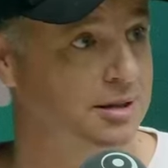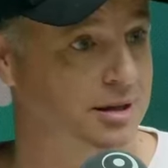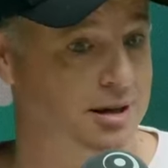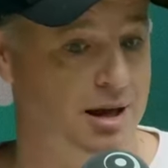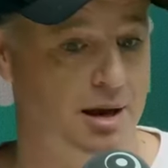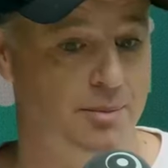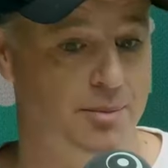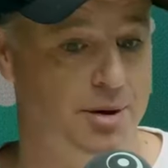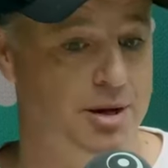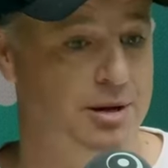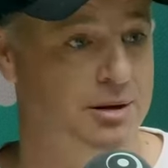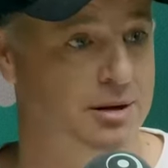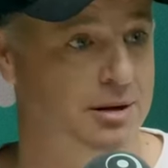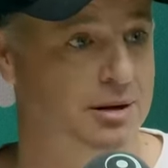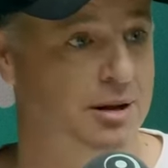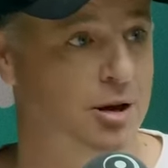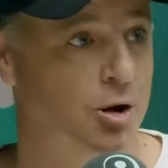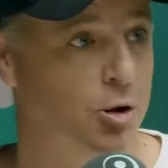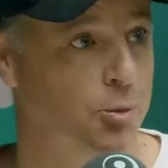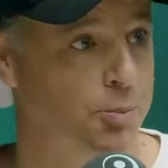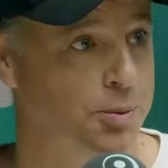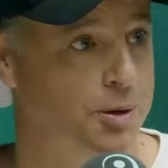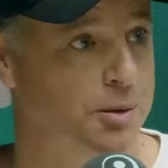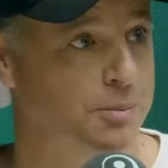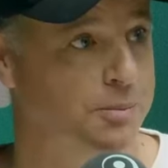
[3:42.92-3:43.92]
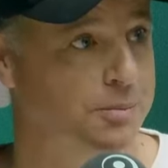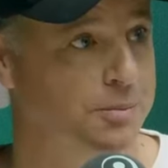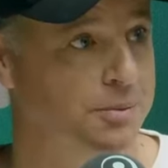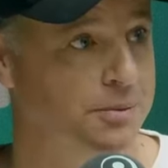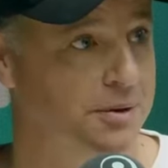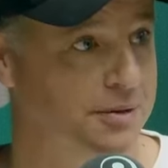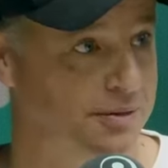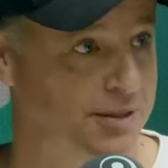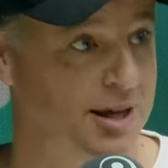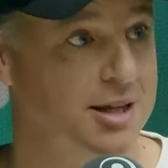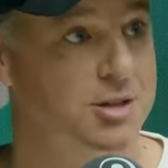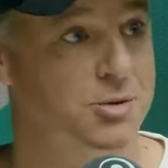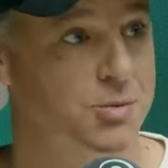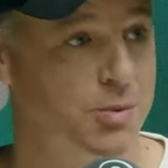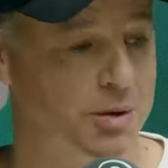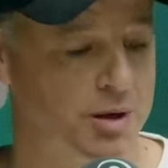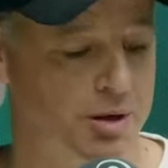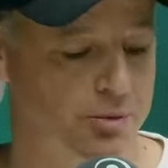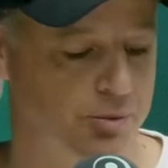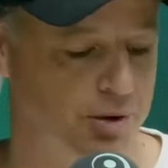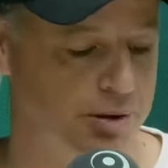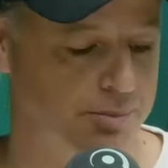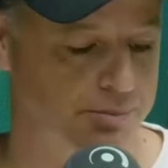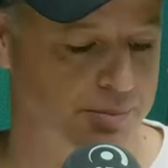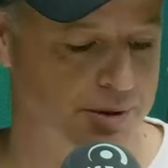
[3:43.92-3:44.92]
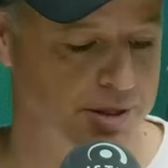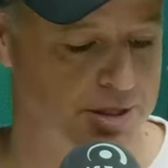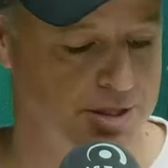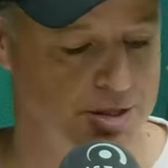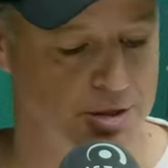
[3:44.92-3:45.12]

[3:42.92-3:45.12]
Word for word: to come in and help him, that's when he went